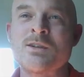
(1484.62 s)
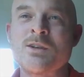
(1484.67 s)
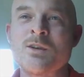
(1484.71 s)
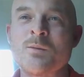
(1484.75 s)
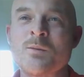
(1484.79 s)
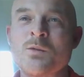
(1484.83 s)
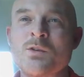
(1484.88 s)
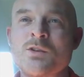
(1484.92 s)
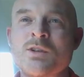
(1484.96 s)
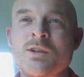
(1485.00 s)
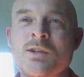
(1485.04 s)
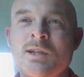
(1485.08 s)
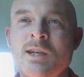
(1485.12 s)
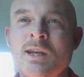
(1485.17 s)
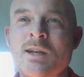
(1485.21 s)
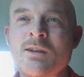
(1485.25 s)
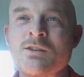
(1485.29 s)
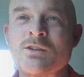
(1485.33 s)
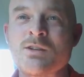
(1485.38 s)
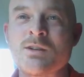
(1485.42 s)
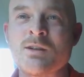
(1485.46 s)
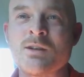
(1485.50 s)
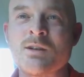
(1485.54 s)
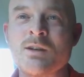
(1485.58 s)
too much
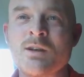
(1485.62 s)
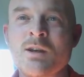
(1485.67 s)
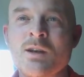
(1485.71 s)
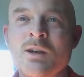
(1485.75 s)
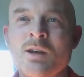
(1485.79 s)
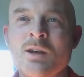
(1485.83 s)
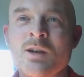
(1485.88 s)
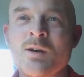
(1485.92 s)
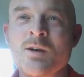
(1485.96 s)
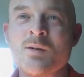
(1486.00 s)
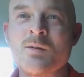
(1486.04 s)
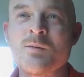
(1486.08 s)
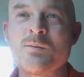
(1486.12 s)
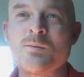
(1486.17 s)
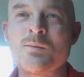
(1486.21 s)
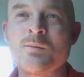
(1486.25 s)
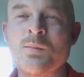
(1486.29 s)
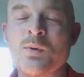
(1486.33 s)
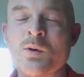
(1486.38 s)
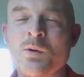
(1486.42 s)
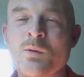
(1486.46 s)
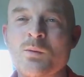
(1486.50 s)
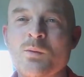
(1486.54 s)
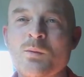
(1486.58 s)
attention,
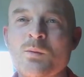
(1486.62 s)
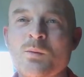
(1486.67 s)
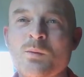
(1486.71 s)
but